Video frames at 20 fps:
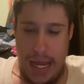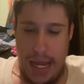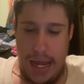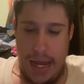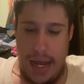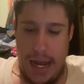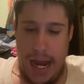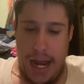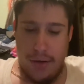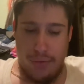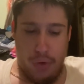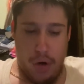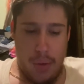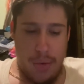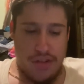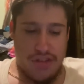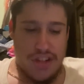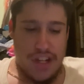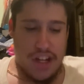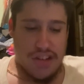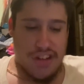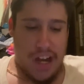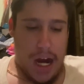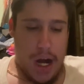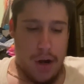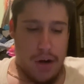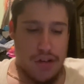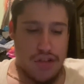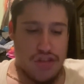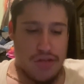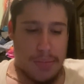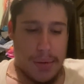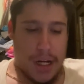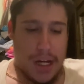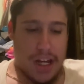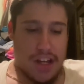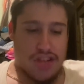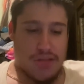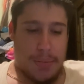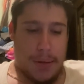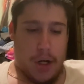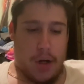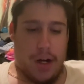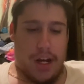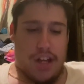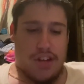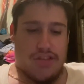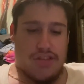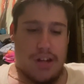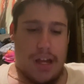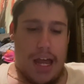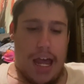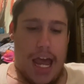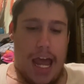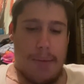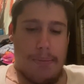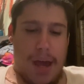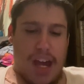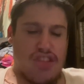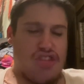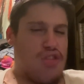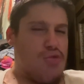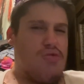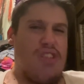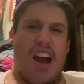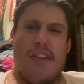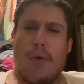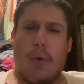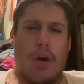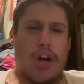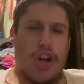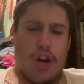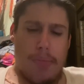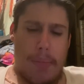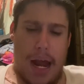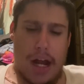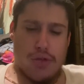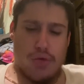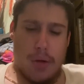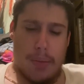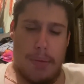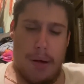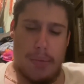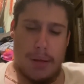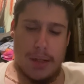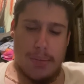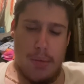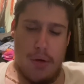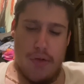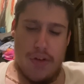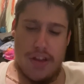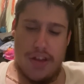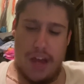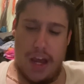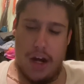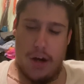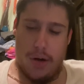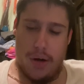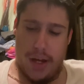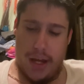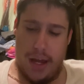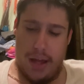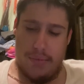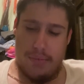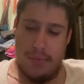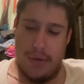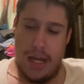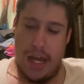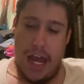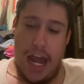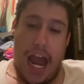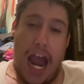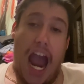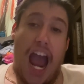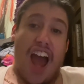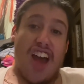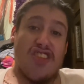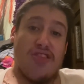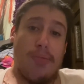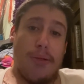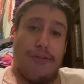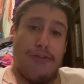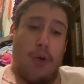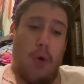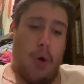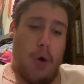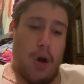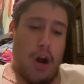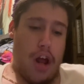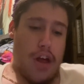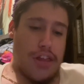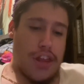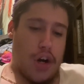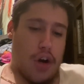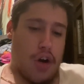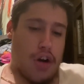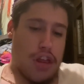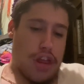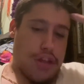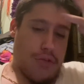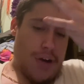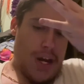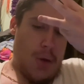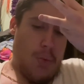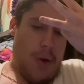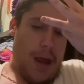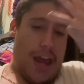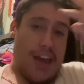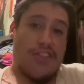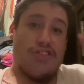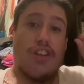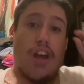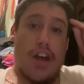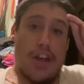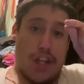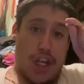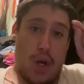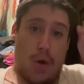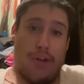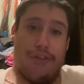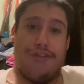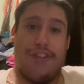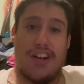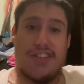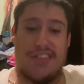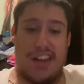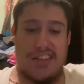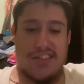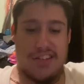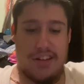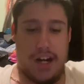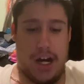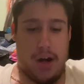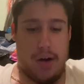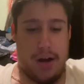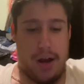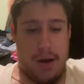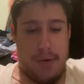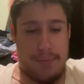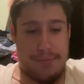and ruins the entire experience and makes you never want to go back to a public movie theater again. As before, there are 3 ways you could fix that scenario.